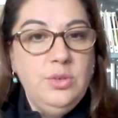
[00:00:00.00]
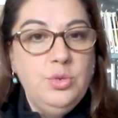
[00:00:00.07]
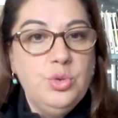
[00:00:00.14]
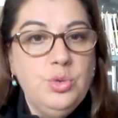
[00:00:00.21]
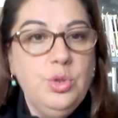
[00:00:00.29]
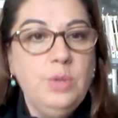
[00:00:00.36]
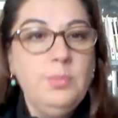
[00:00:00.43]

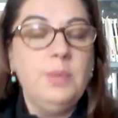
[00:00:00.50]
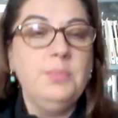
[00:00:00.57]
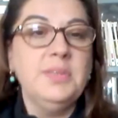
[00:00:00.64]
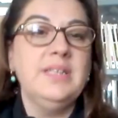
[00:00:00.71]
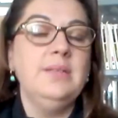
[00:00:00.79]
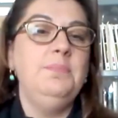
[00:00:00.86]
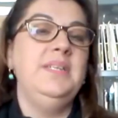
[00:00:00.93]
Such
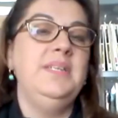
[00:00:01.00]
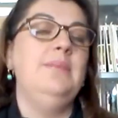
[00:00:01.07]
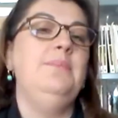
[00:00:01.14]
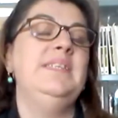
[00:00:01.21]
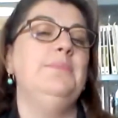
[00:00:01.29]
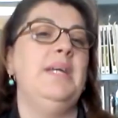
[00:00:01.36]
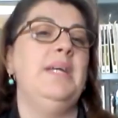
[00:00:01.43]

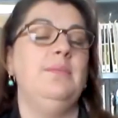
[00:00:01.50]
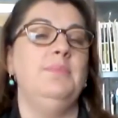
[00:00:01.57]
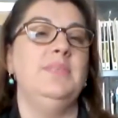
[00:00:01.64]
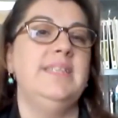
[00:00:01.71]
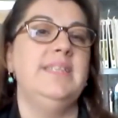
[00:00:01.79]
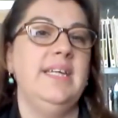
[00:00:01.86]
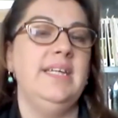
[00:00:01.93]
interactional
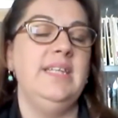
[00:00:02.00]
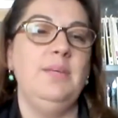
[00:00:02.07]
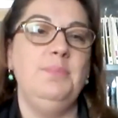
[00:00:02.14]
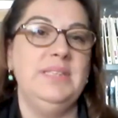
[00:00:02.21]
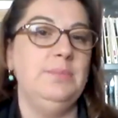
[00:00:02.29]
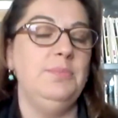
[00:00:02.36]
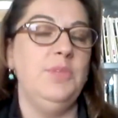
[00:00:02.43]
activities
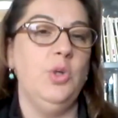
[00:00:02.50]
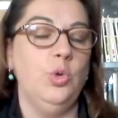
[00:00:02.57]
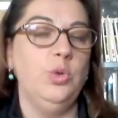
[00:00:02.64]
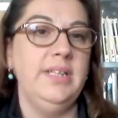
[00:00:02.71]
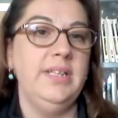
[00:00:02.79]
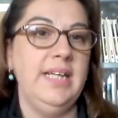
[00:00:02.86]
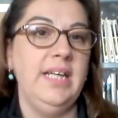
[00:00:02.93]
can
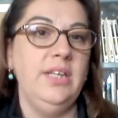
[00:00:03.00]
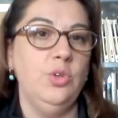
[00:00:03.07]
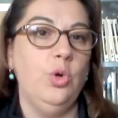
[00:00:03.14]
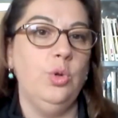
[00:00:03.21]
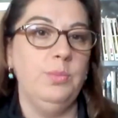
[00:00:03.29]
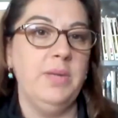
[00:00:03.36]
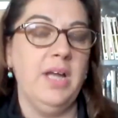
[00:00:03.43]
increase
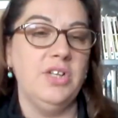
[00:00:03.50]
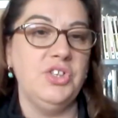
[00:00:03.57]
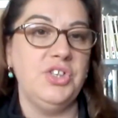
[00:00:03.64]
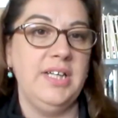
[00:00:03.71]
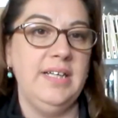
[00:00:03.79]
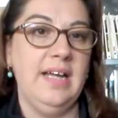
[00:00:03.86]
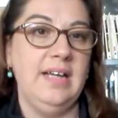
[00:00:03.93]

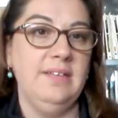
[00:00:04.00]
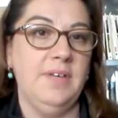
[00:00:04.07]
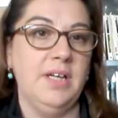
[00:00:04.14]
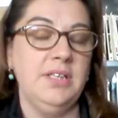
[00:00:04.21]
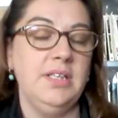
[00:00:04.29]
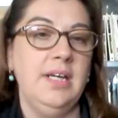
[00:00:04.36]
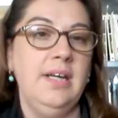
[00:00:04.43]
motivation,
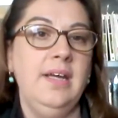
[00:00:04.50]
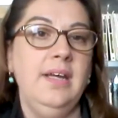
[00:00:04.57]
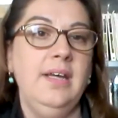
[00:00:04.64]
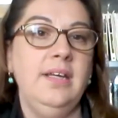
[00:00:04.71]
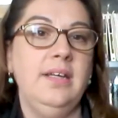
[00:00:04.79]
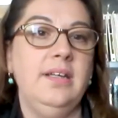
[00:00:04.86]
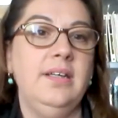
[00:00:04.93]

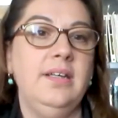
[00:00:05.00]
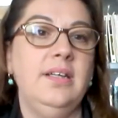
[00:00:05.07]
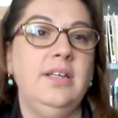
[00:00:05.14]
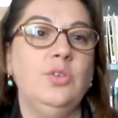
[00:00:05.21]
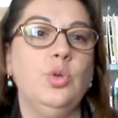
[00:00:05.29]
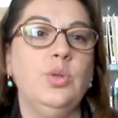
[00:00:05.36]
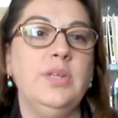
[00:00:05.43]
whether it be
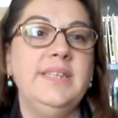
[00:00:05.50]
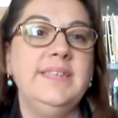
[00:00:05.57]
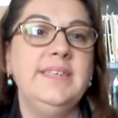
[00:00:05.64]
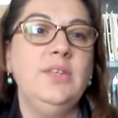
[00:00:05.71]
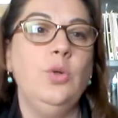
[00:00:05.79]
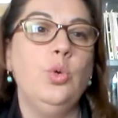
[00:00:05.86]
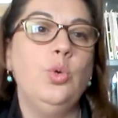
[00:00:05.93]
virtual or
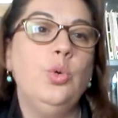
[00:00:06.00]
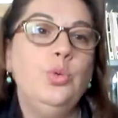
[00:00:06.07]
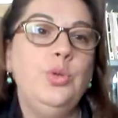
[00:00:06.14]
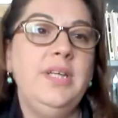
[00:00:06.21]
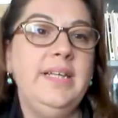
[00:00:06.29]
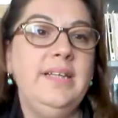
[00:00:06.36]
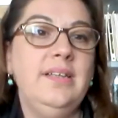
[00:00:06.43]

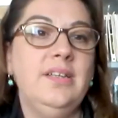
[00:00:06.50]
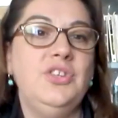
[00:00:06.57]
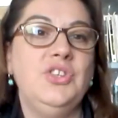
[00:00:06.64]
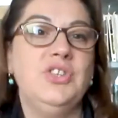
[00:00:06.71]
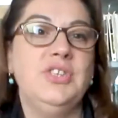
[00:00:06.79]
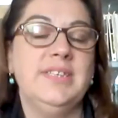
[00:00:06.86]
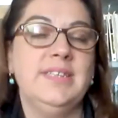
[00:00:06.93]
physical, but
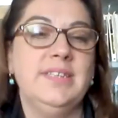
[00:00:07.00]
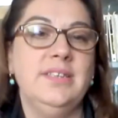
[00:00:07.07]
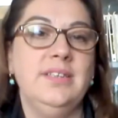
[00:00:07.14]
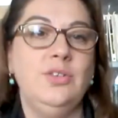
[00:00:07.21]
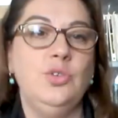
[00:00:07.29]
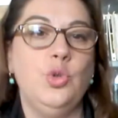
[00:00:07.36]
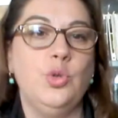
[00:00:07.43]

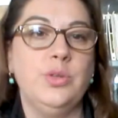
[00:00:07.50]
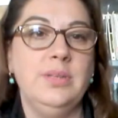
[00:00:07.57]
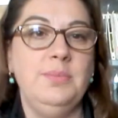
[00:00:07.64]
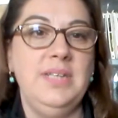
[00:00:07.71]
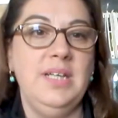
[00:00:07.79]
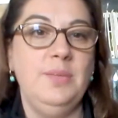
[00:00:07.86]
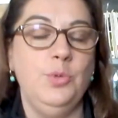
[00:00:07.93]
things
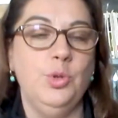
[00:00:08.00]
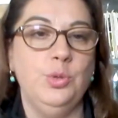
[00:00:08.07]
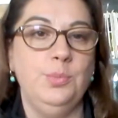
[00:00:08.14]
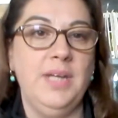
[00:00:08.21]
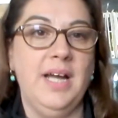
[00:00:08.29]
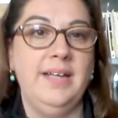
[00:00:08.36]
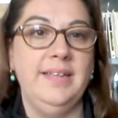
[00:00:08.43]
are not in
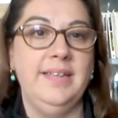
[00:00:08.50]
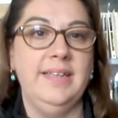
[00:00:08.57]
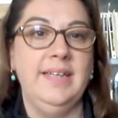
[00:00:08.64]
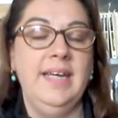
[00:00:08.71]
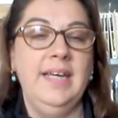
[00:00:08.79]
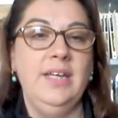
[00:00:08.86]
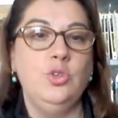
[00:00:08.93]
our
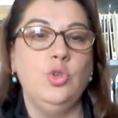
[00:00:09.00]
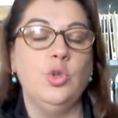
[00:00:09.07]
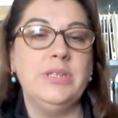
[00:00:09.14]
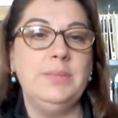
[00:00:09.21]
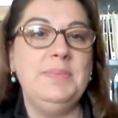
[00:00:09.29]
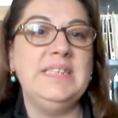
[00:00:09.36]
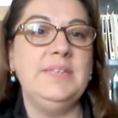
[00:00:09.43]
hands.
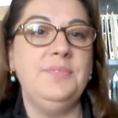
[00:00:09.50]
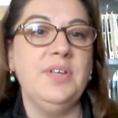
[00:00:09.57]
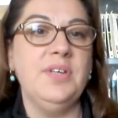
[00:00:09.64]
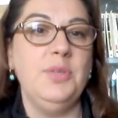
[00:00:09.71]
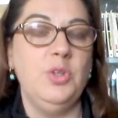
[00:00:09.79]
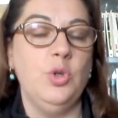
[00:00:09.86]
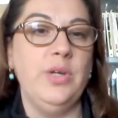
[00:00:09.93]

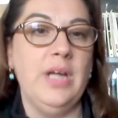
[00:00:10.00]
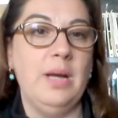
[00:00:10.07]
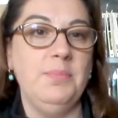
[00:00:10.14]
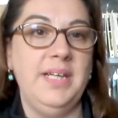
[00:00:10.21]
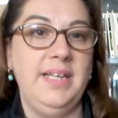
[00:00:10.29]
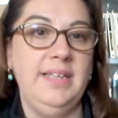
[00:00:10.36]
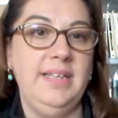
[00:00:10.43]
Things
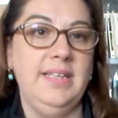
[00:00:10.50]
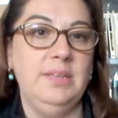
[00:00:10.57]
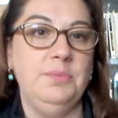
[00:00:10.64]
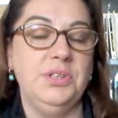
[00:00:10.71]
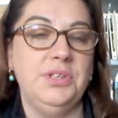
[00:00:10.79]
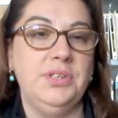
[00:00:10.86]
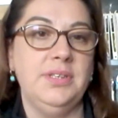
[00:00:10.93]
are not in our
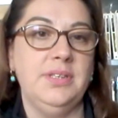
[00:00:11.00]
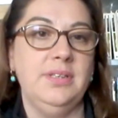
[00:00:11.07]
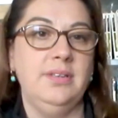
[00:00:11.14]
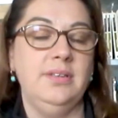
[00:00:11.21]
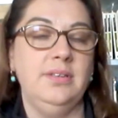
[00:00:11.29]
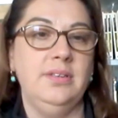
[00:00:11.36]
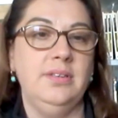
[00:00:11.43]

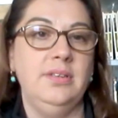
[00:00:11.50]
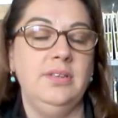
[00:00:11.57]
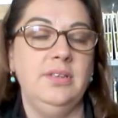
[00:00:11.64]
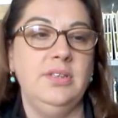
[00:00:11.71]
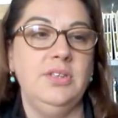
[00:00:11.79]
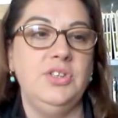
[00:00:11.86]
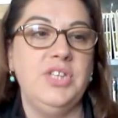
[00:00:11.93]
control, not
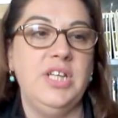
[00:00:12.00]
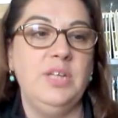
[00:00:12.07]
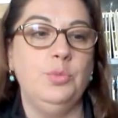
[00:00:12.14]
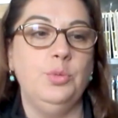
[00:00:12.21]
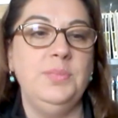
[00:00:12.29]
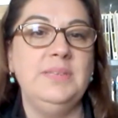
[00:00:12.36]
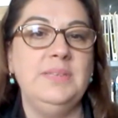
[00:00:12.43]
ours,
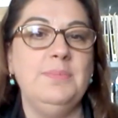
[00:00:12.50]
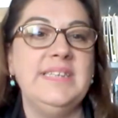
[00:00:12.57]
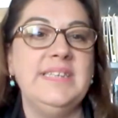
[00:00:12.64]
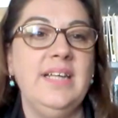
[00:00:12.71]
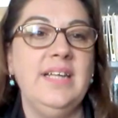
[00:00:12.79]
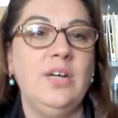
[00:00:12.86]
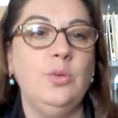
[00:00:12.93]
are
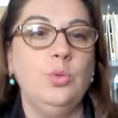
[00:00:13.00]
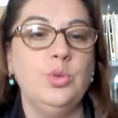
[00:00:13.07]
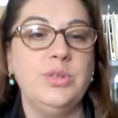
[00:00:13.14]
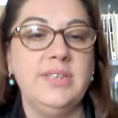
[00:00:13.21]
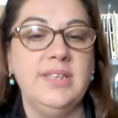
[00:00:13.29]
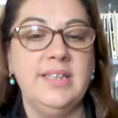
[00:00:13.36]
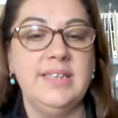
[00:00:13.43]
theirs, the
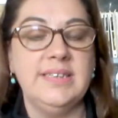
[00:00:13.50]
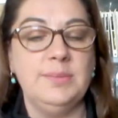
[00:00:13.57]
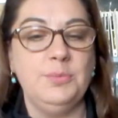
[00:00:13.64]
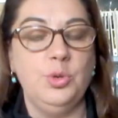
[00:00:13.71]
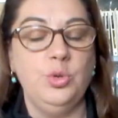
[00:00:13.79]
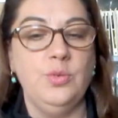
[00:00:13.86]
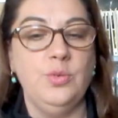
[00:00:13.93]
students.
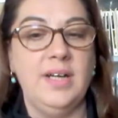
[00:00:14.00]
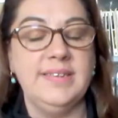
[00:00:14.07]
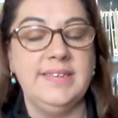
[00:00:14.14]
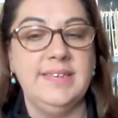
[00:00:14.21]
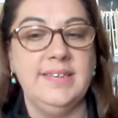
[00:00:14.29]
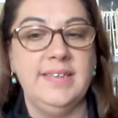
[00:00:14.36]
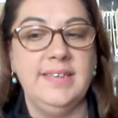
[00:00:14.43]
So
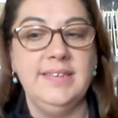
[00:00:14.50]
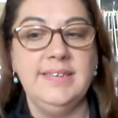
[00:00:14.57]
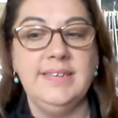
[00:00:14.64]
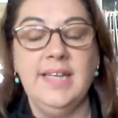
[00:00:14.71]
this